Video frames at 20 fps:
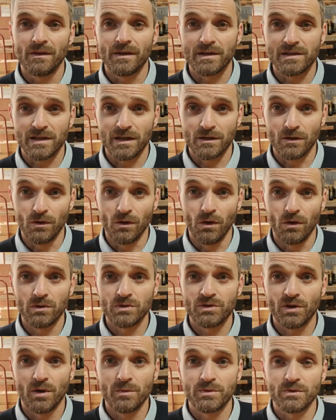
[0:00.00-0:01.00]
They take a
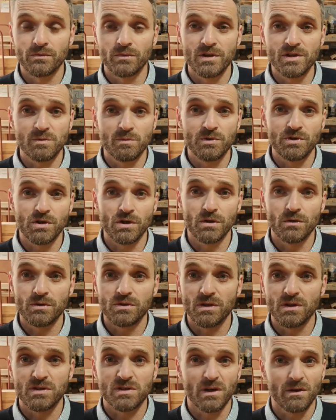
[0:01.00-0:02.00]
long time to reach
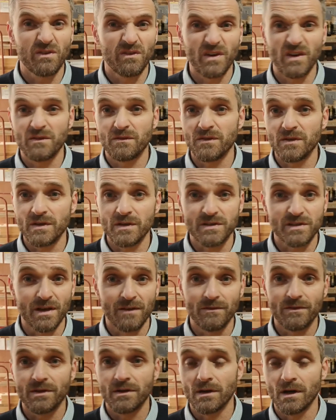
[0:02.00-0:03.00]
maturity, 50,
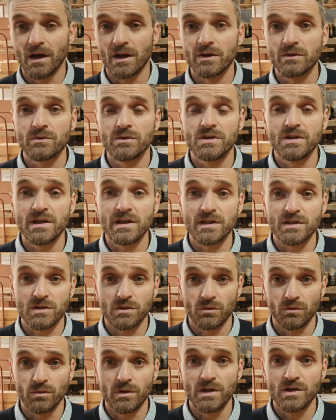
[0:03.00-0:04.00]
70, 100 years
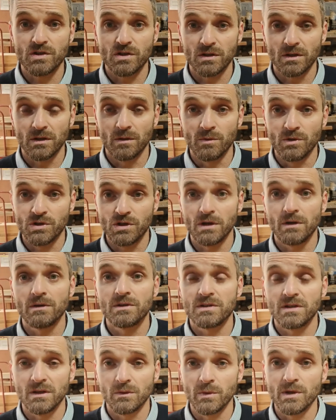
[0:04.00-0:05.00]
to reach a
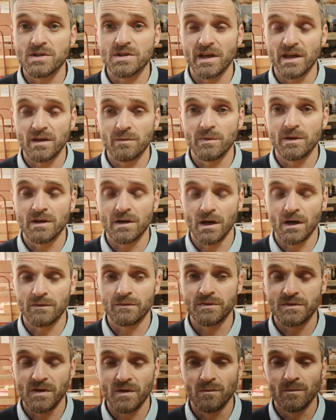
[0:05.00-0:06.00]
maturity at which they can be
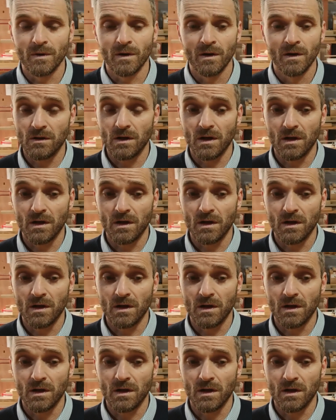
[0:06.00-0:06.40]
cut for timber.